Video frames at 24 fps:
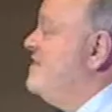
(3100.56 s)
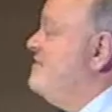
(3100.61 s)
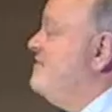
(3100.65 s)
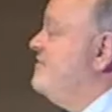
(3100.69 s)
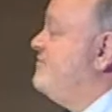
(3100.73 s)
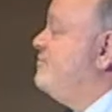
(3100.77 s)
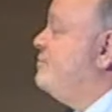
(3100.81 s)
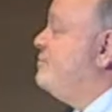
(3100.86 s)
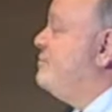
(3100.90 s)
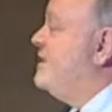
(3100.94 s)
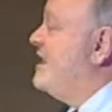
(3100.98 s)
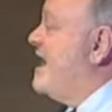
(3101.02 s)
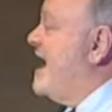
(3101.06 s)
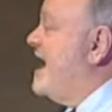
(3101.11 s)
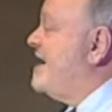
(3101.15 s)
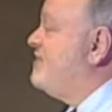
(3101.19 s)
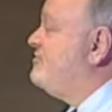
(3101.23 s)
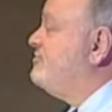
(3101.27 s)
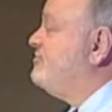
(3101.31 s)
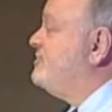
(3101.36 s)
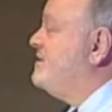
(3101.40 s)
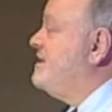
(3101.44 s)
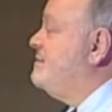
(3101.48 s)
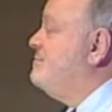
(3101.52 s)
this will
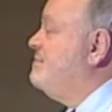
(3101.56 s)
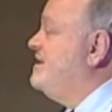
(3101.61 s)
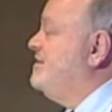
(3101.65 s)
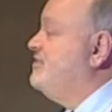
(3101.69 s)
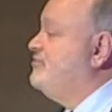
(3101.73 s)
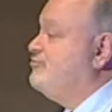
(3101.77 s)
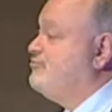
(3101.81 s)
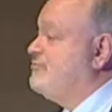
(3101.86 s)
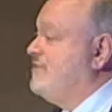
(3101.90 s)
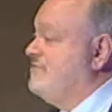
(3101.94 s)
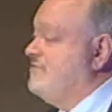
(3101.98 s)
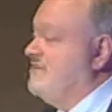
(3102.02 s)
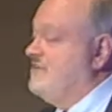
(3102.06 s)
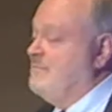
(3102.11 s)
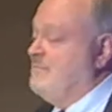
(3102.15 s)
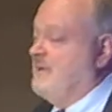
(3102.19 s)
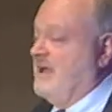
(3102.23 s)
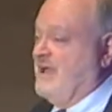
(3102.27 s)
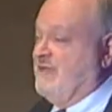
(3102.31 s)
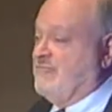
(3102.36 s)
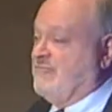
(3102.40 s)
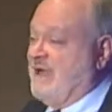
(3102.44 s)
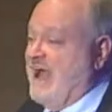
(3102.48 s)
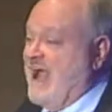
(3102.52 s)
actually be driven
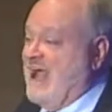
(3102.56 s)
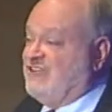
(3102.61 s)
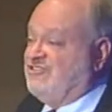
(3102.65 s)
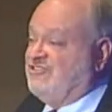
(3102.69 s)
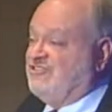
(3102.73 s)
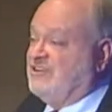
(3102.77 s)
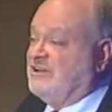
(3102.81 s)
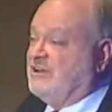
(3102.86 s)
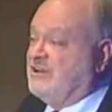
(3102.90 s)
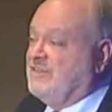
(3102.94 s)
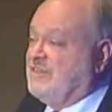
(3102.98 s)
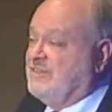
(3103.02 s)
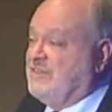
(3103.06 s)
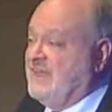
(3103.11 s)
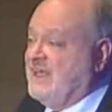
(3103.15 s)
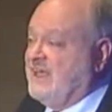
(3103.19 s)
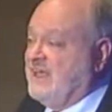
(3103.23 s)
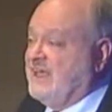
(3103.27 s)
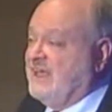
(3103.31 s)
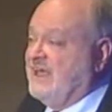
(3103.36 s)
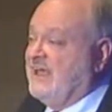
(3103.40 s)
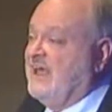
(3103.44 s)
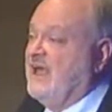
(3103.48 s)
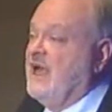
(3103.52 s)
by rational
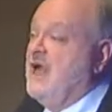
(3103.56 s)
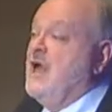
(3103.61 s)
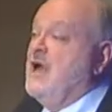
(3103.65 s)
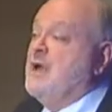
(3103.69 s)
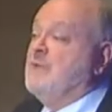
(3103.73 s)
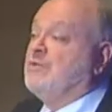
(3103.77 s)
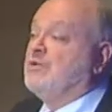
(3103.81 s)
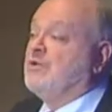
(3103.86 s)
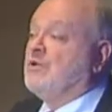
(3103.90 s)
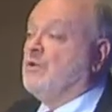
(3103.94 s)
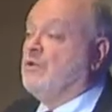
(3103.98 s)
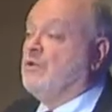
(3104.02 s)
thinking, but